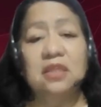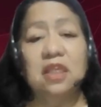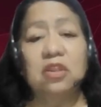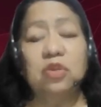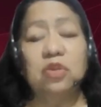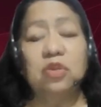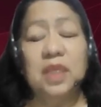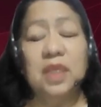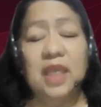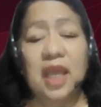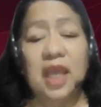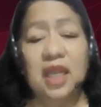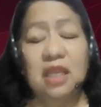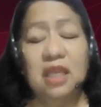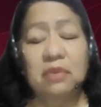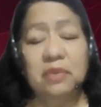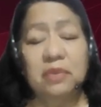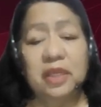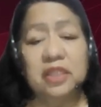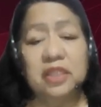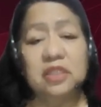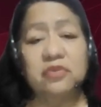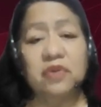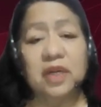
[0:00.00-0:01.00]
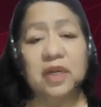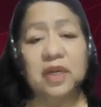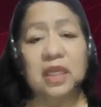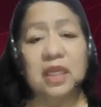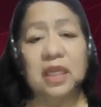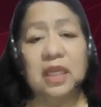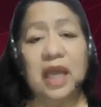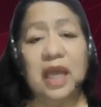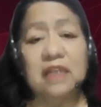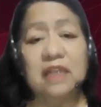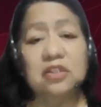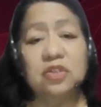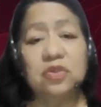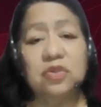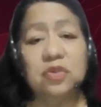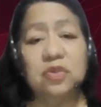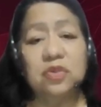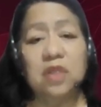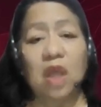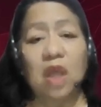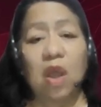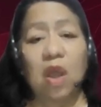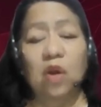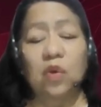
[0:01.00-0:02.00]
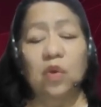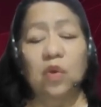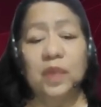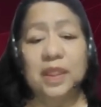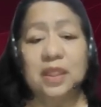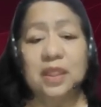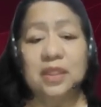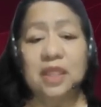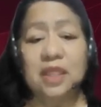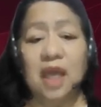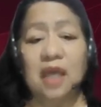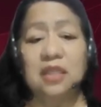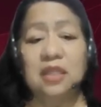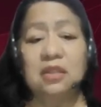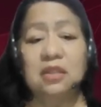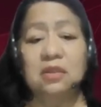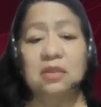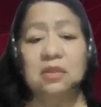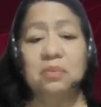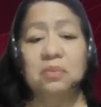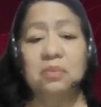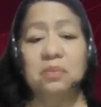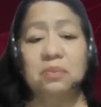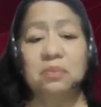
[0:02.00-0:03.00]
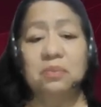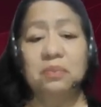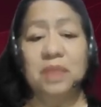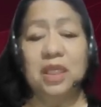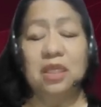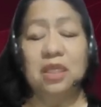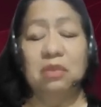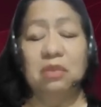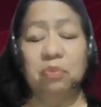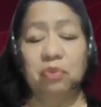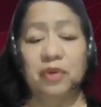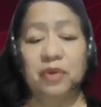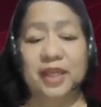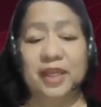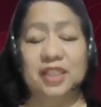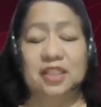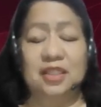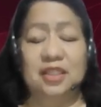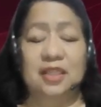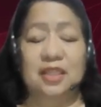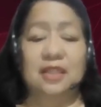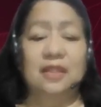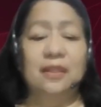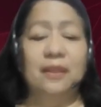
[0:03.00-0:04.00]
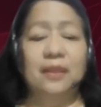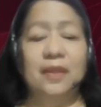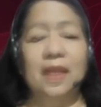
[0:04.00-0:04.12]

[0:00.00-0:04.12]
the three elements for a class suit will not be present.